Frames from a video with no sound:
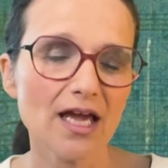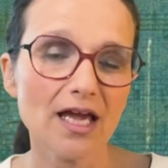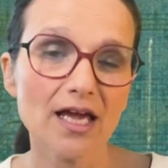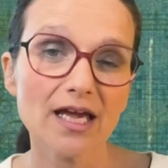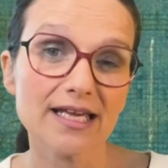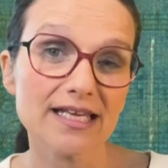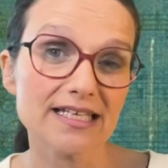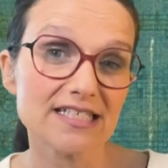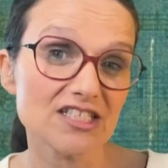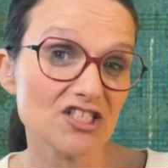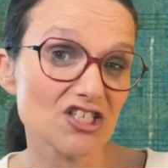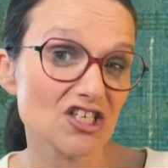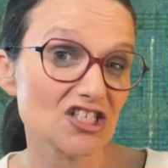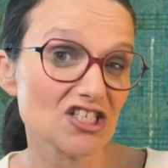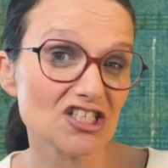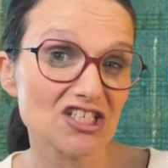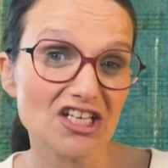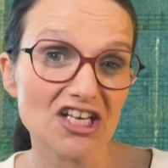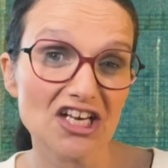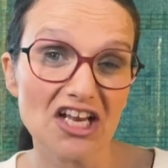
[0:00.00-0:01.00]
is
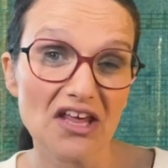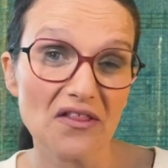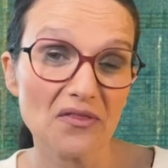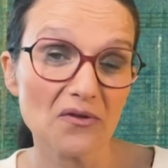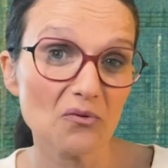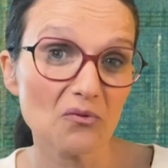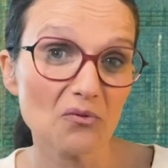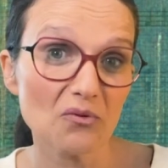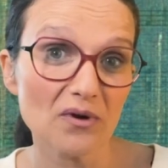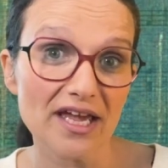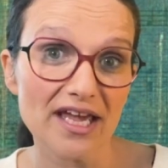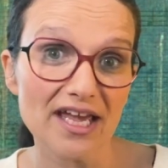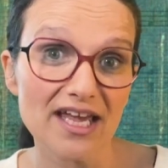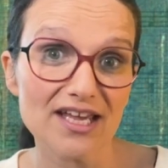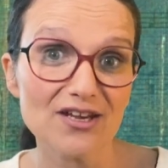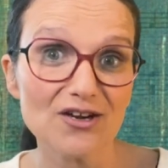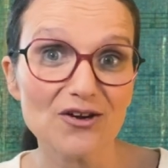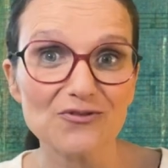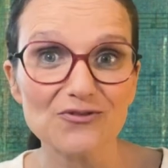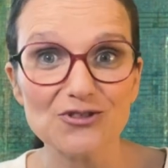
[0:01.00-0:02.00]
just another way
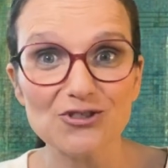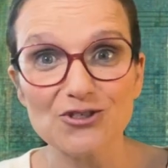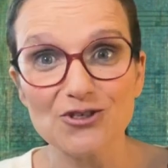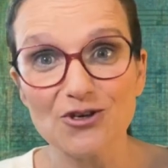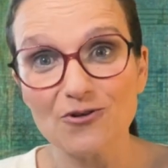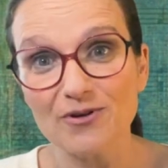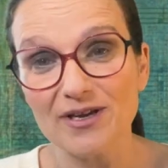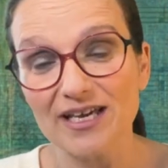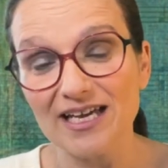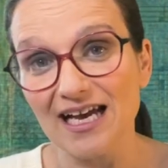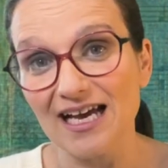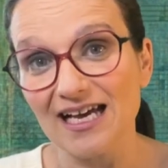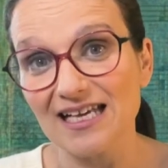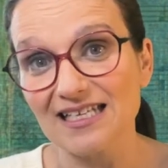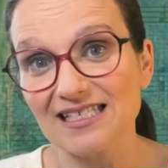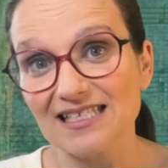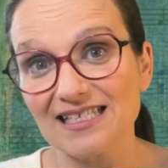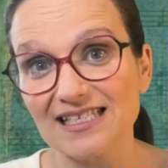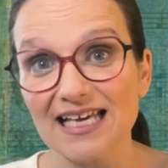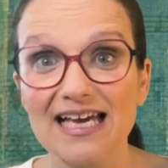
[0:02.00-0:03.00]
of showing us
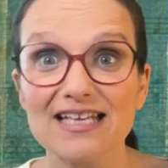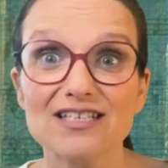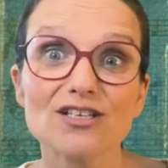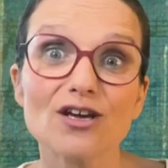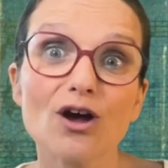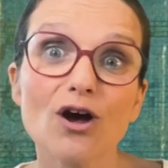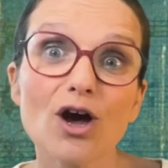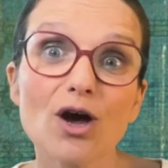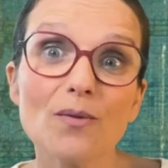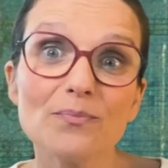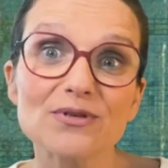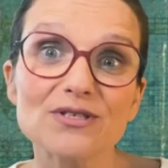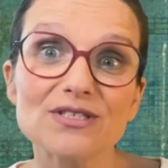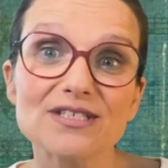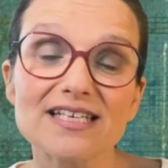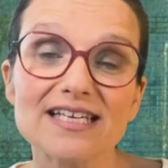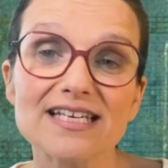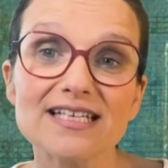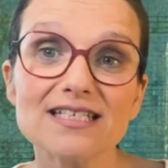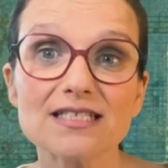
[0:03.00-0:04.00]
that
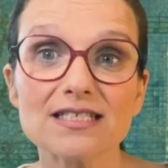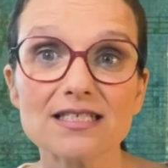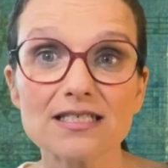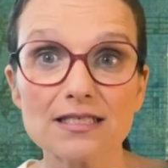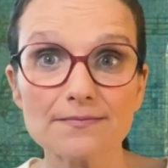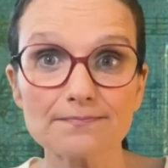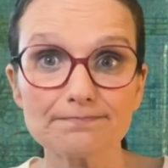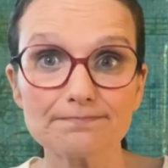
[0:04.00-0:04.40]
opposites